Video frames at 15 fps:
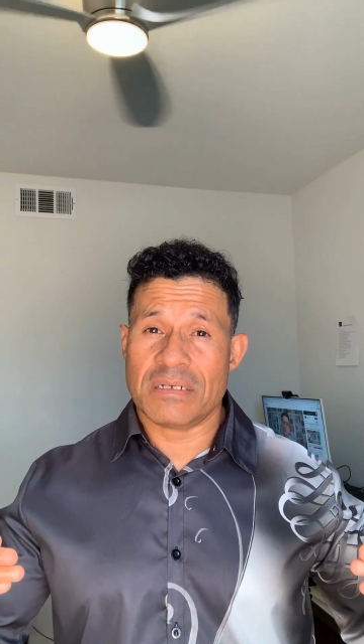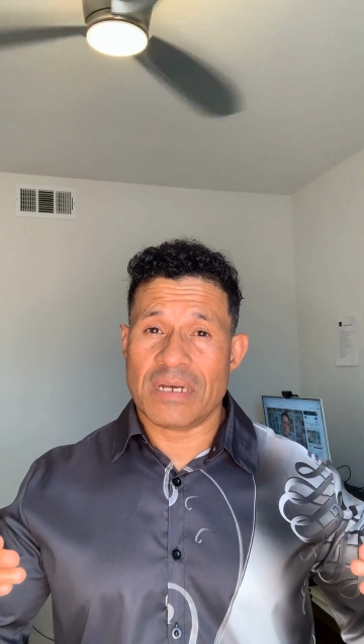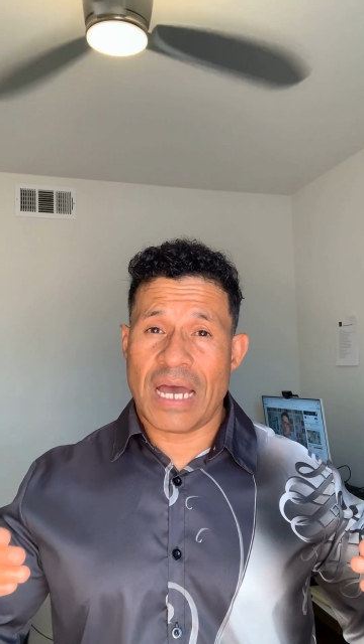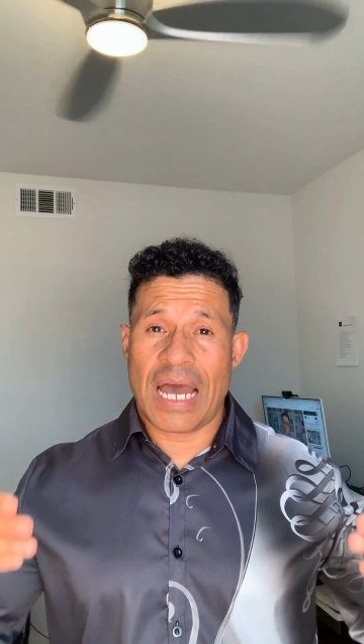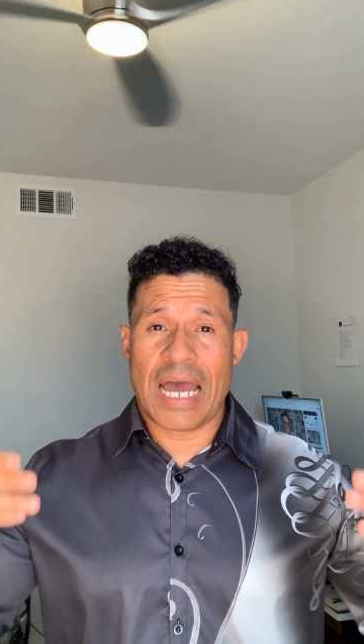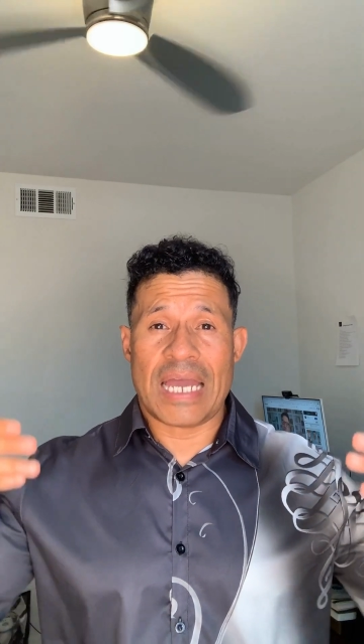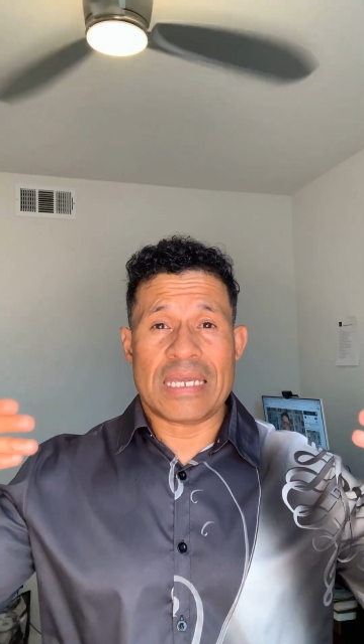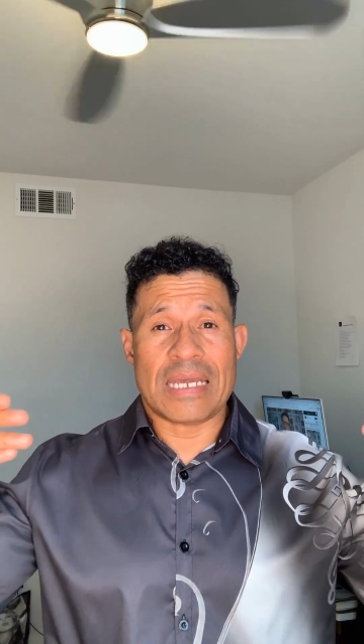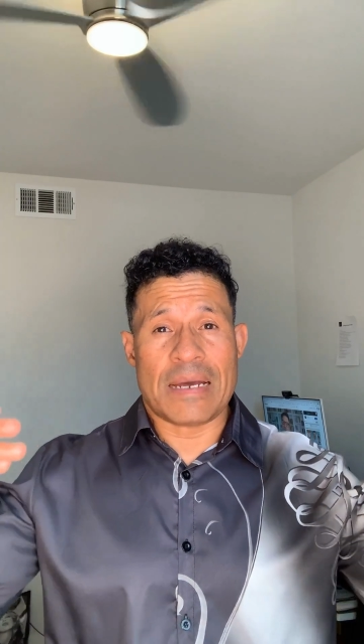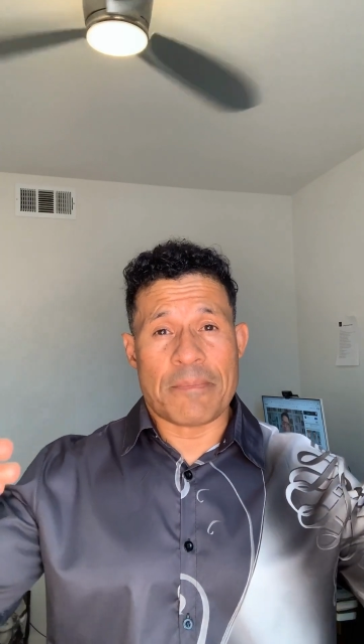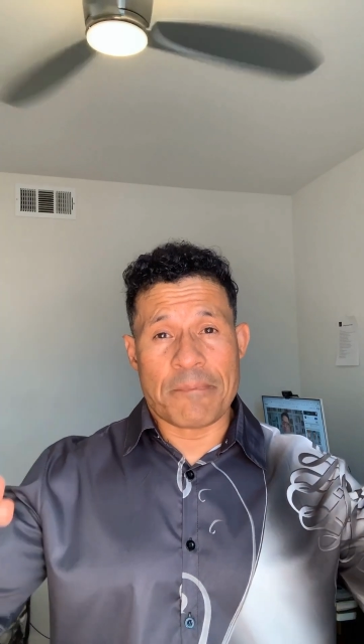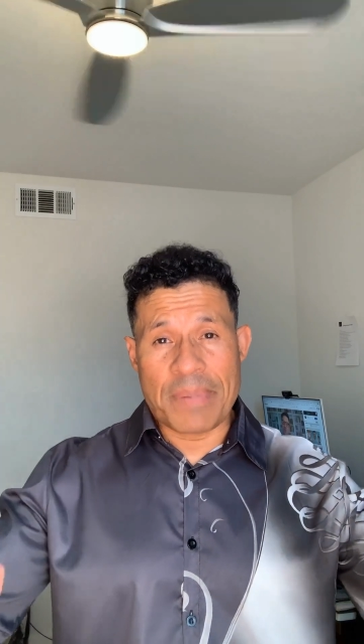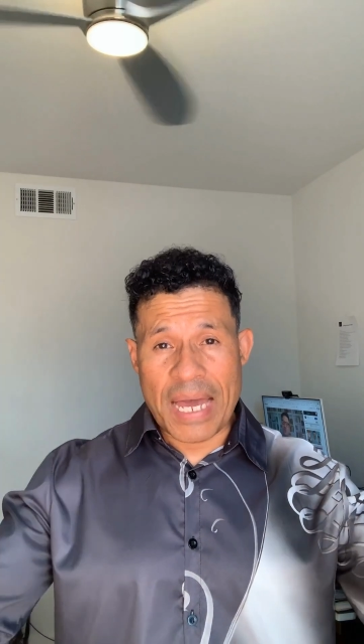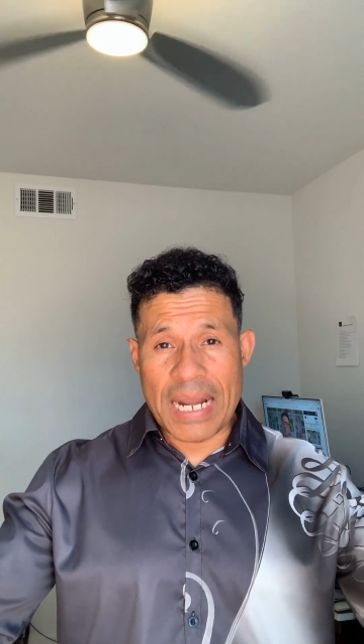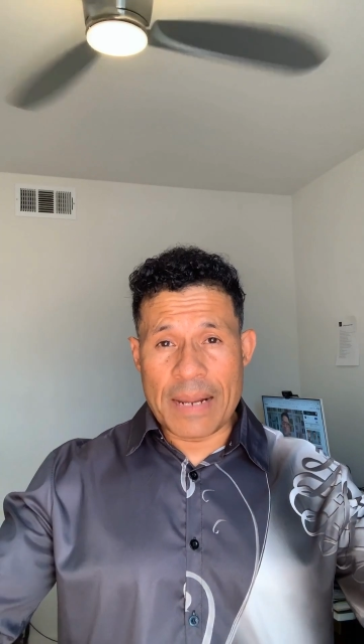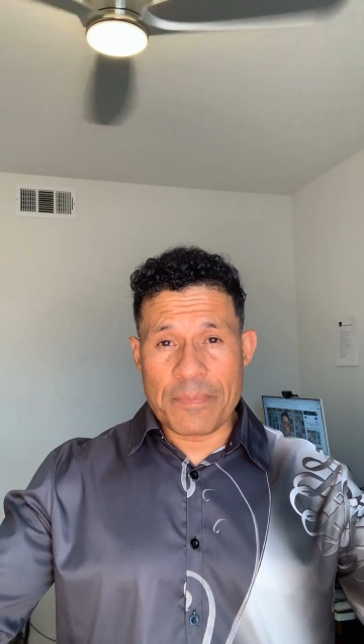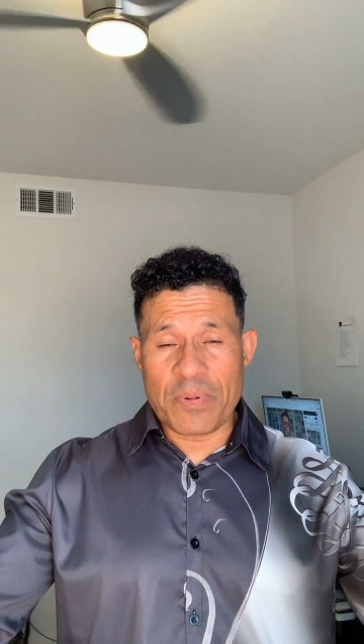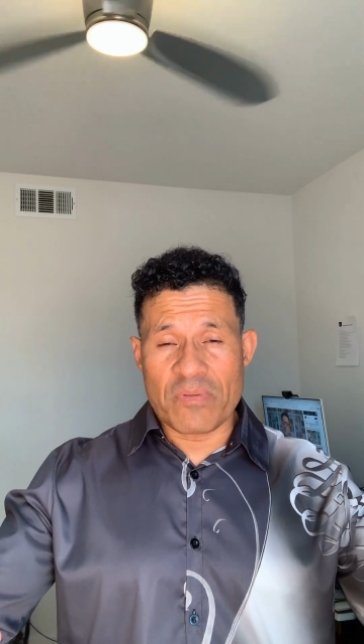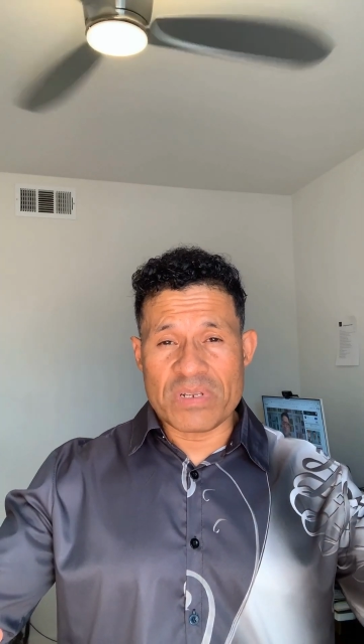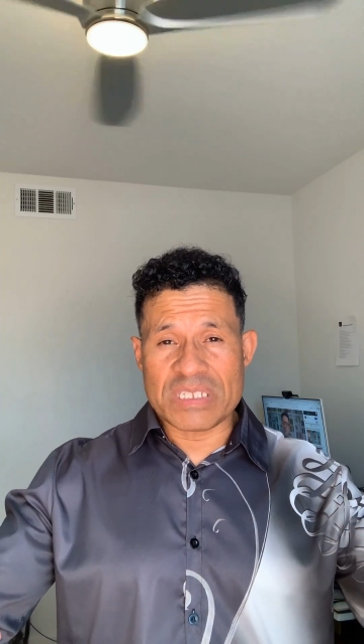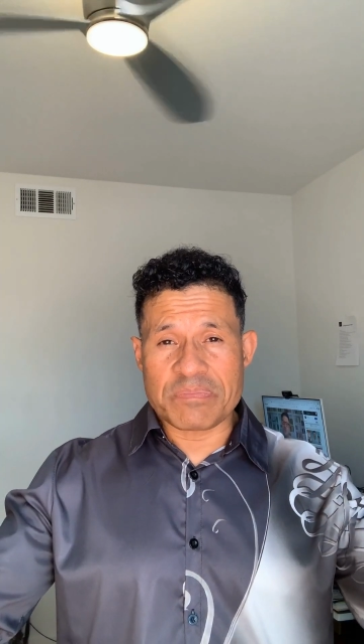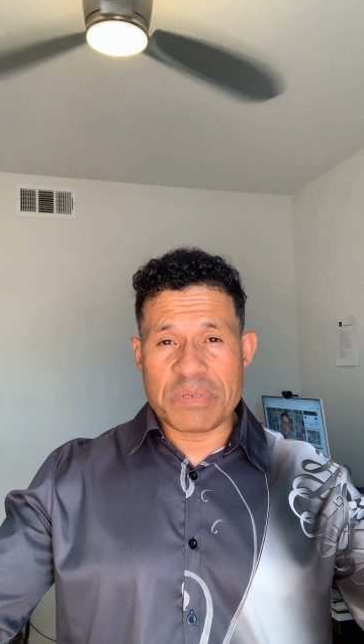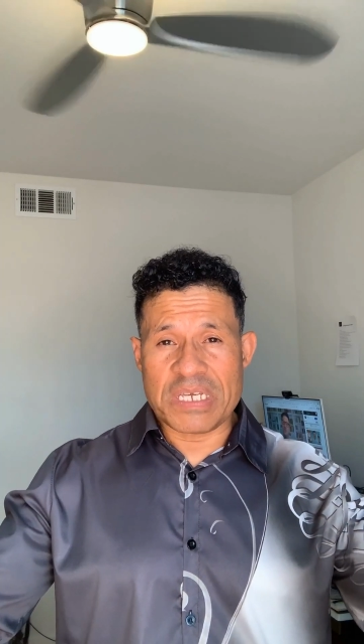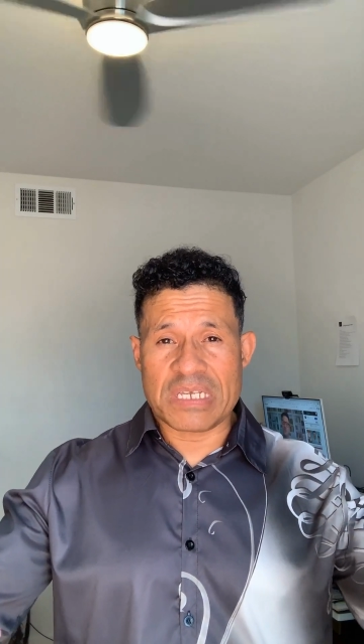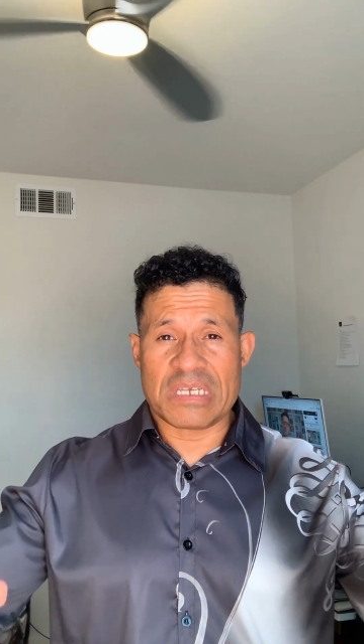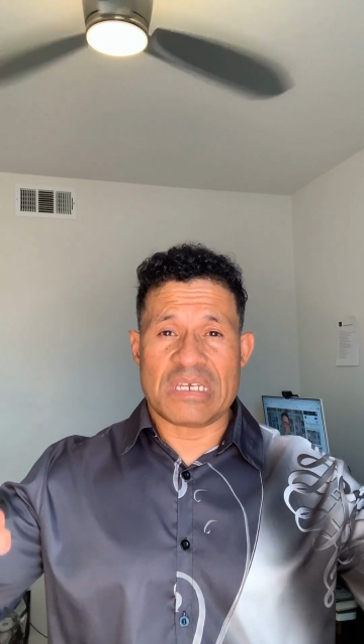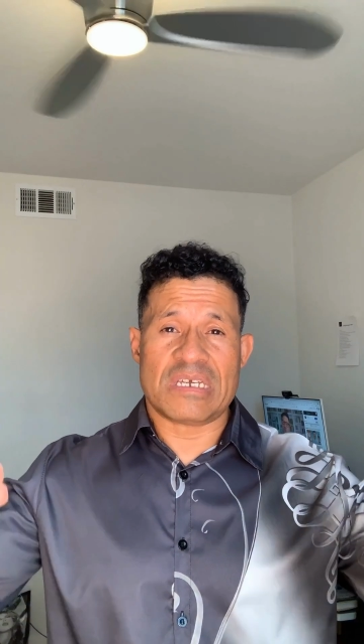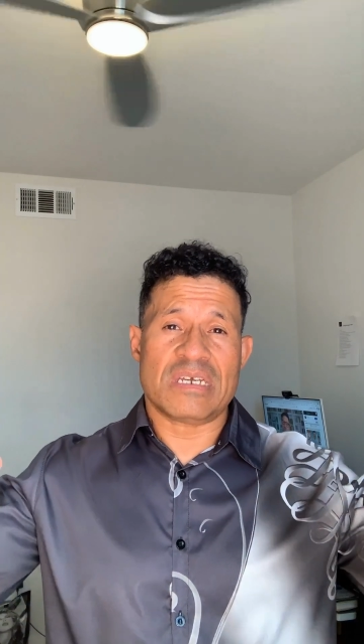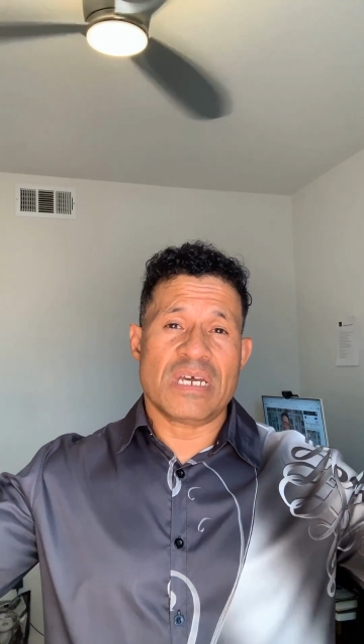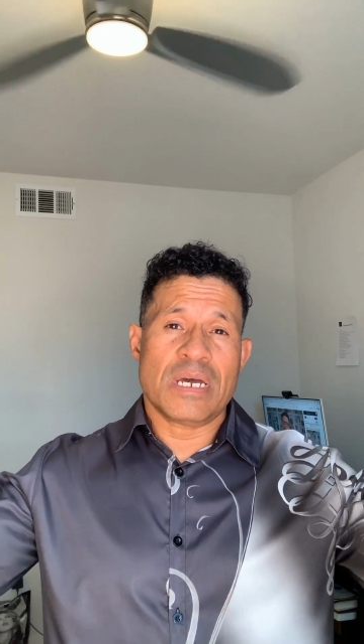I am bad at public speaking